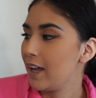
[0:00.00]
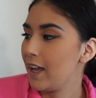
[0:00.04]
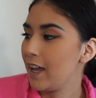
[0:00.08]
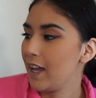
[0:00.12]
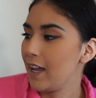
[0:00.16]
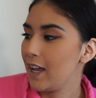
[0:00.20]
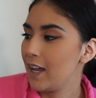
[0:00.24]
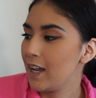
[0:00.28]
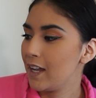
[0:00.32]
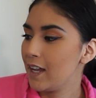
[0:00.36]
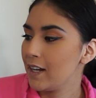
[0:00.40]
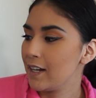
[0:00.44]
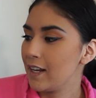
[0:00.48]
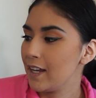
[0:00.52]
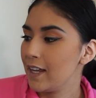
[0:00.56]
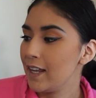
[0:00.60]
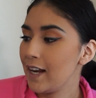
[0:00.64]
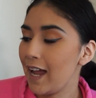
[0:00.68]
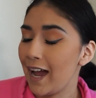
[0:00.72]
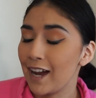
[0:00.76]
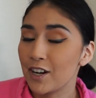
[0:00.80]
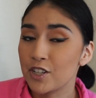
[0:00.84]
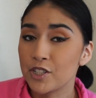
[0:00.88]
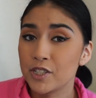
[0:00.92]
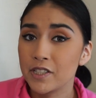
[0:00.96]
And it
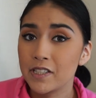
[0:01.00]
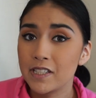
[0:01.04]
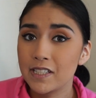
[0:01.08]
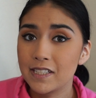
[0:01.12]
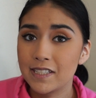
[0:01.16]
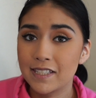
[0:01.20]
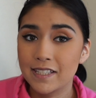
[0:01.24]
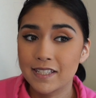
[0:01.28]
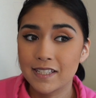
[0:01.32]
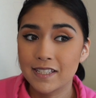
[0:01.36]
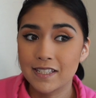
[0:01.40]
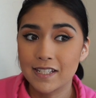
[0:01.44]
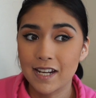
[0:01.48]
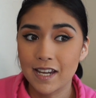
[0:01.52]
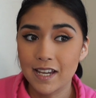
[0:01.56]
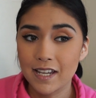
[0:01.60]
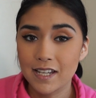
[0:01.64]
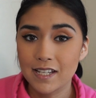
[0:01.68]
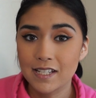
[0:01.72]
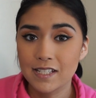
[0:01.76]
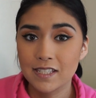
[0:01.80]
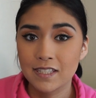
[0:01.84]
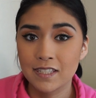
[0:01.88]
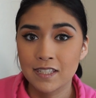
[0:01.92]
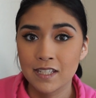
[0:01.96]
actually
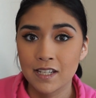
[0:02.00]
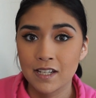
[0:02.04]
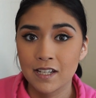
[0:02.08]
stays